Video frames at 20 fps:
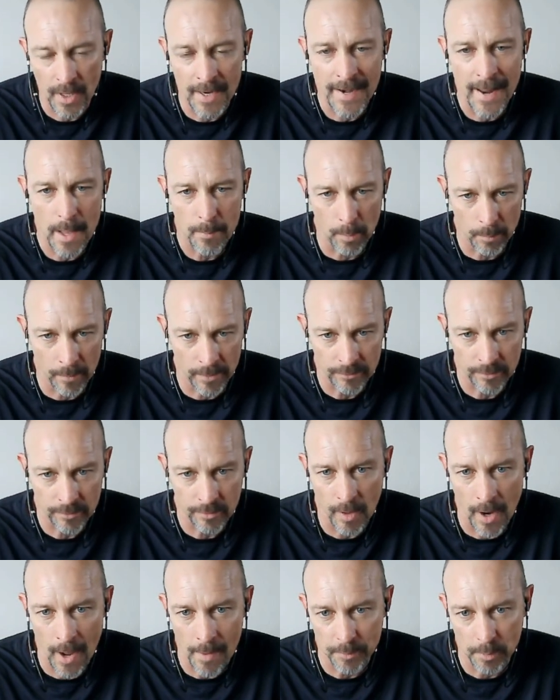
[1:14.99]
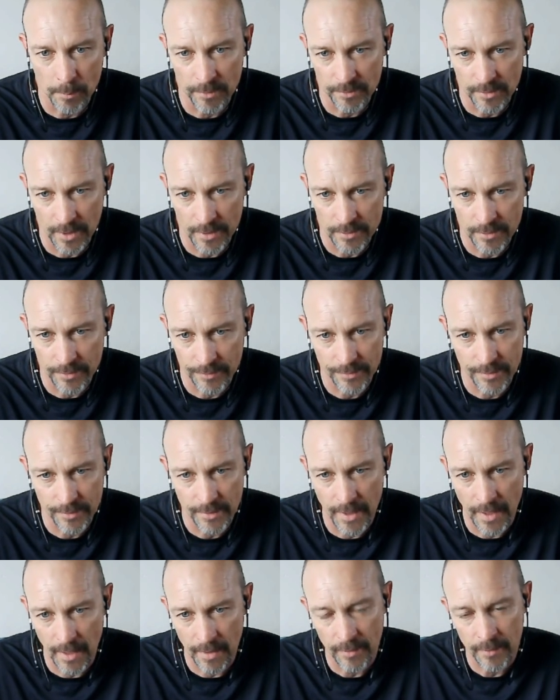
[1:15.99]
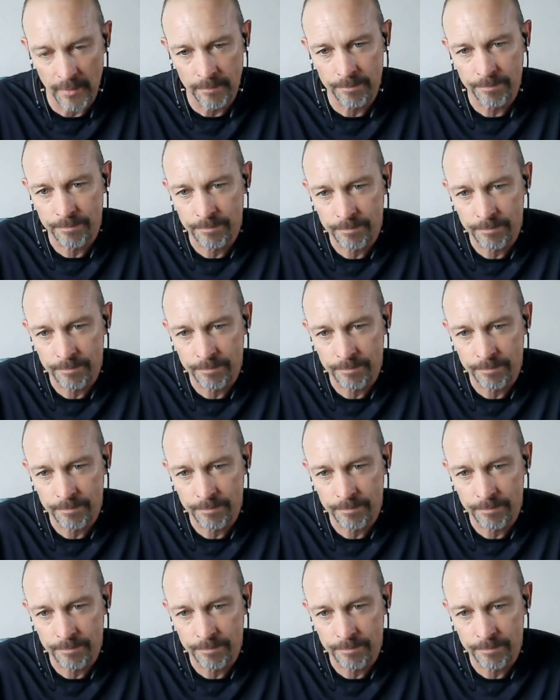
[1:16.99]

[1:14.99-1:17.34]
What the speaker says: enablements or optimizations together.